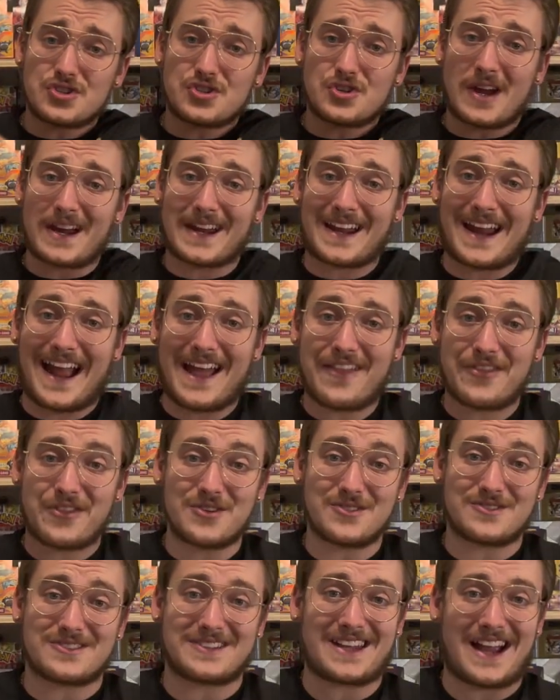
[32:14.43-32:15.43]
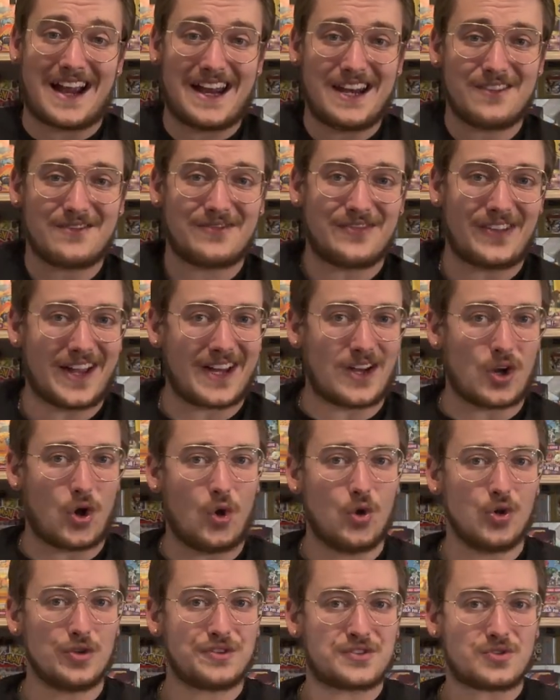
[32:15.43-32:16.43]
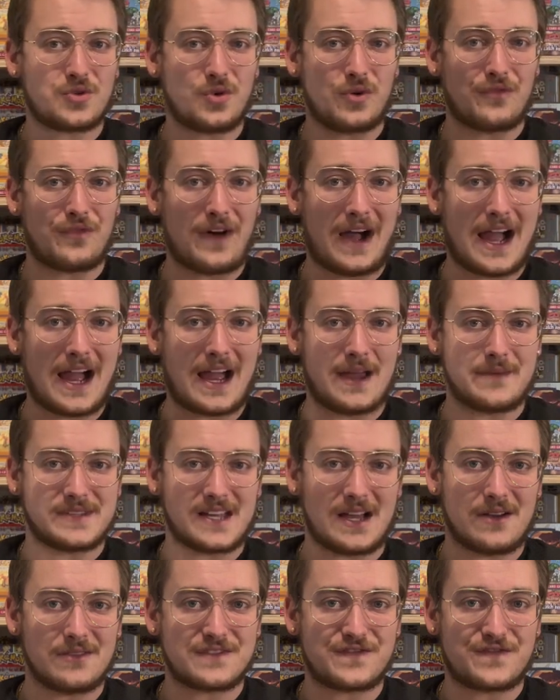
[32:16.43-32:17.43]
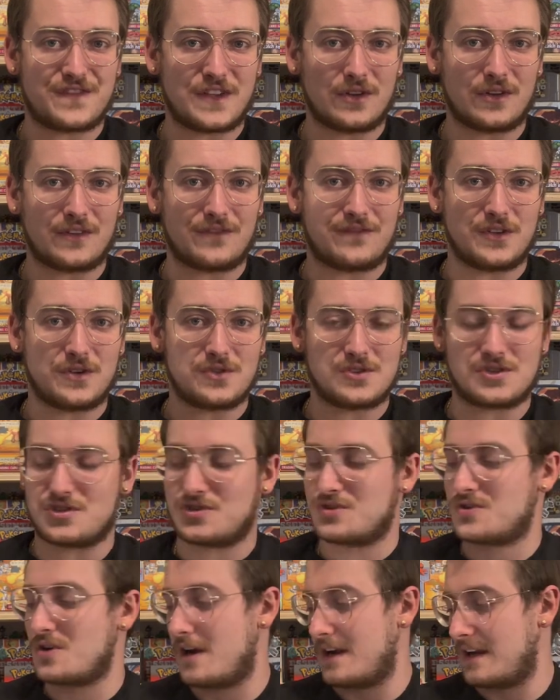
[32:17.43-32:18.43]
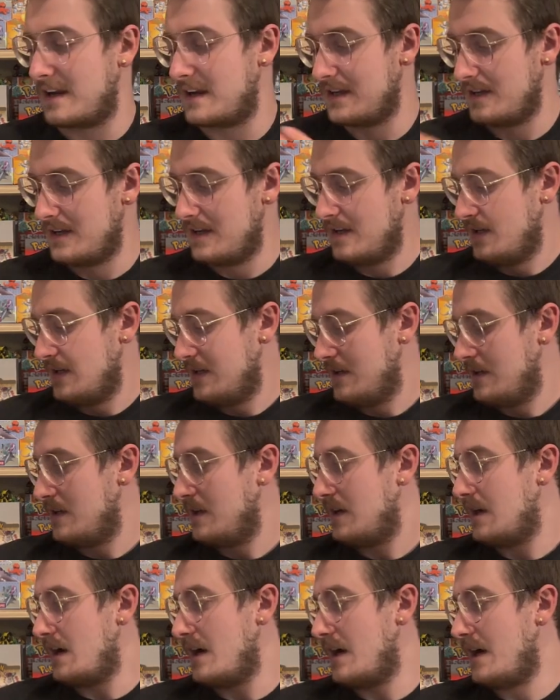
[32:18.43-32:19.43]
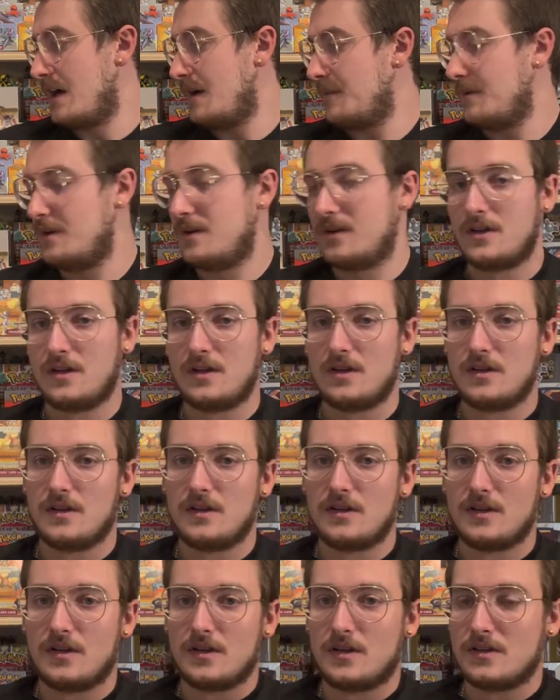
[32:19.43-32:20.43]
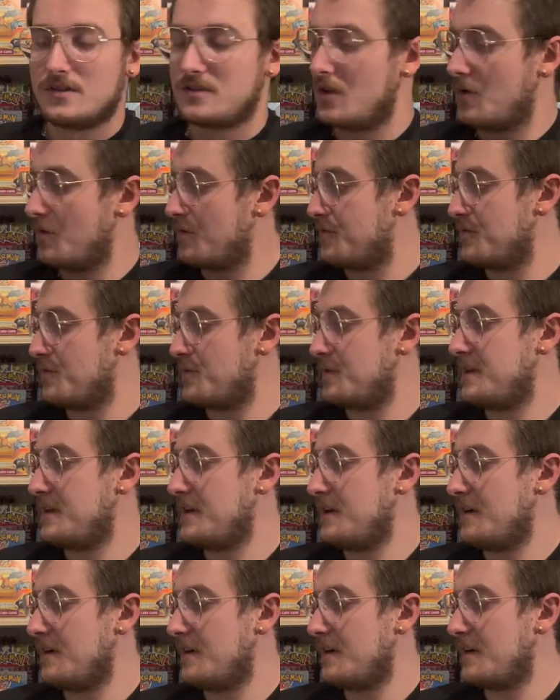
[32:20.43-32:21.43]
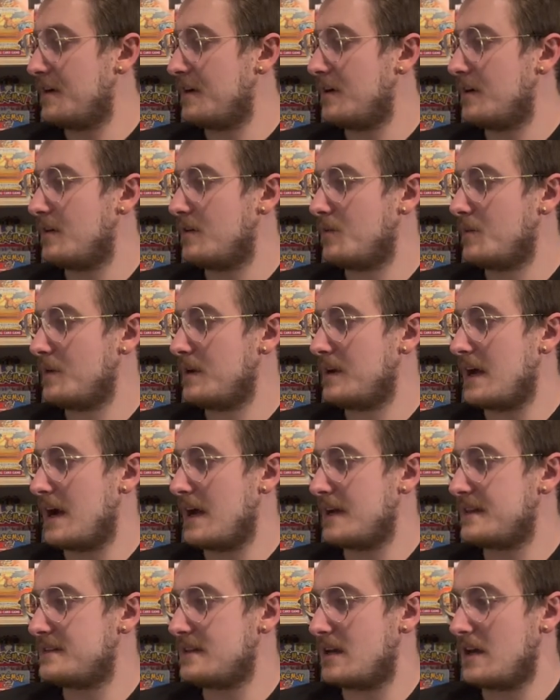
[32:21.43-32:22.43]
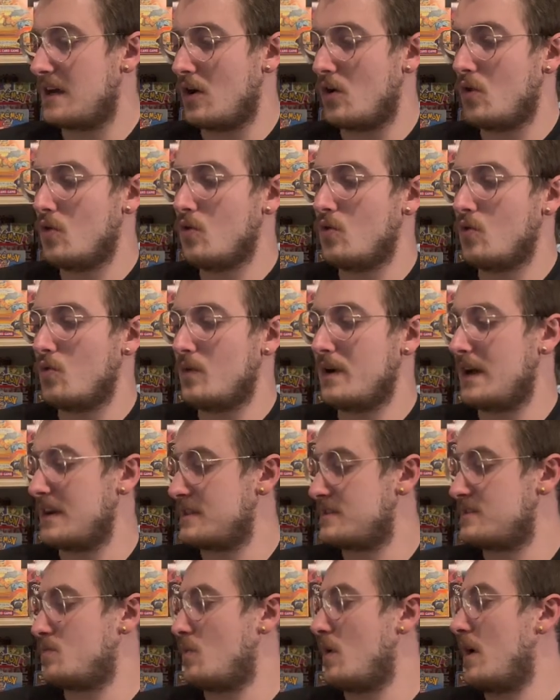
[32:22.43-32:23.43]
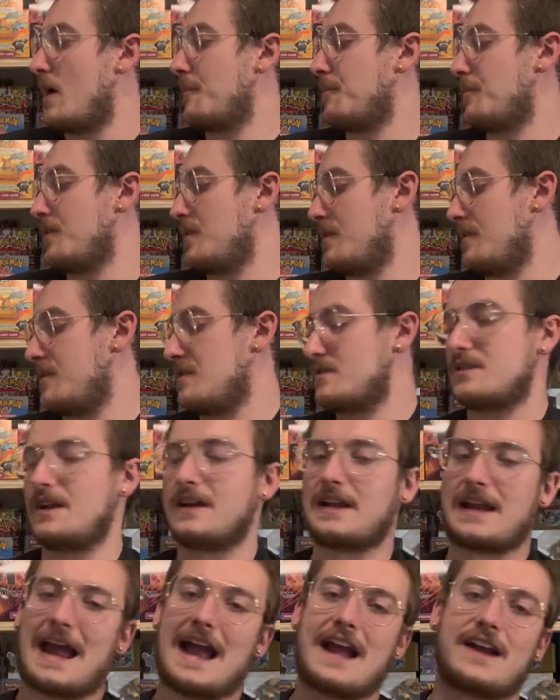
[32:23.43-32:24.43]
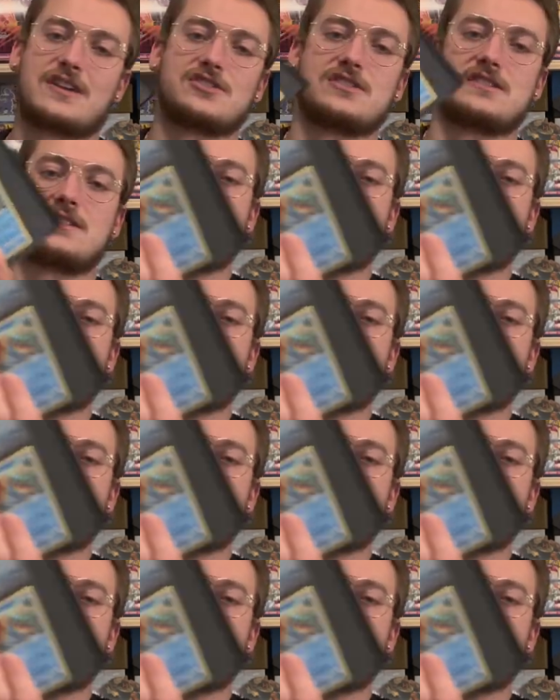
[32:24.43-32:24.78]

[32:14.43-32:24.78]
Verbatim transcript: Strike had those kind of, like, old-school vibes. I was feeling Fusion Strike. Um... Go through here. We got uh, oh, we got Swampert. There's like actually